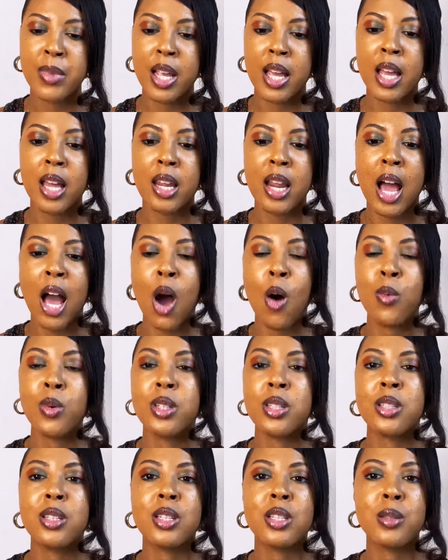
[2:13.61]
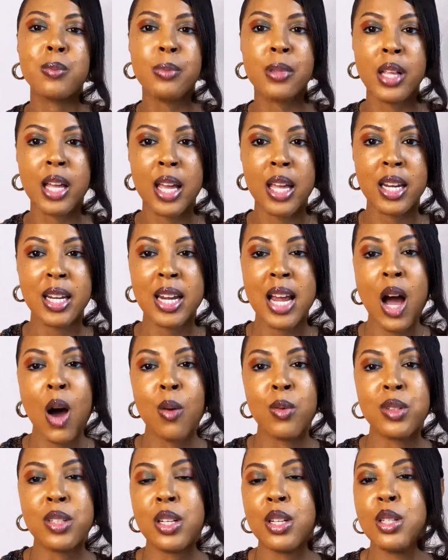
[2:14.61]
and how it's displayed and how
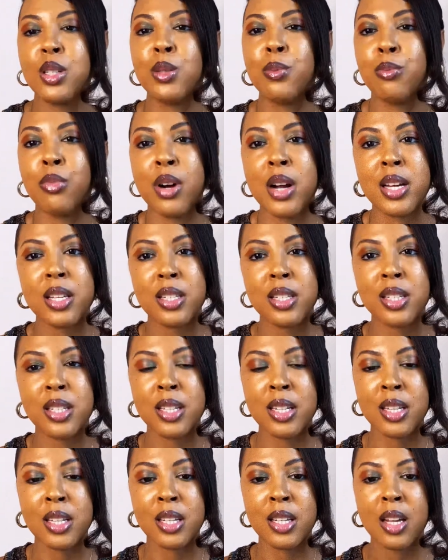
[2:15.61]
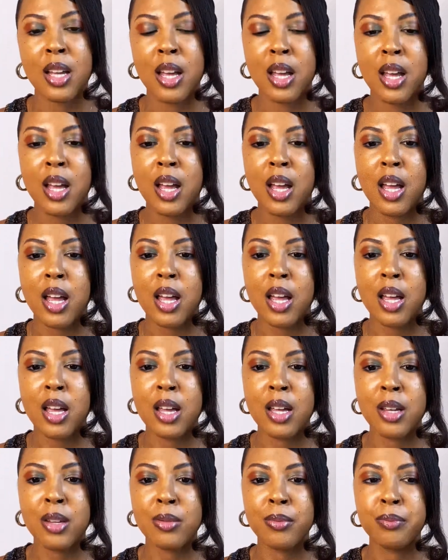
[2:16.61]
it's expressed
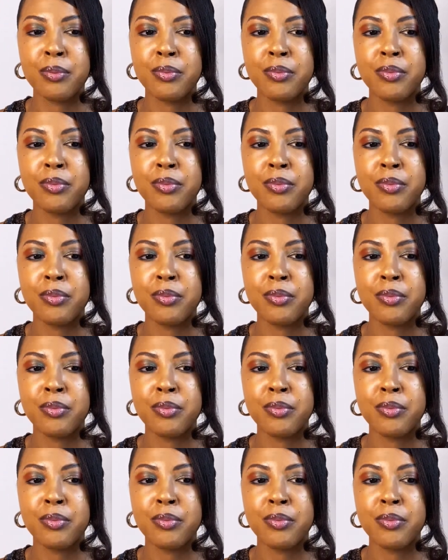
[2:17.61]
and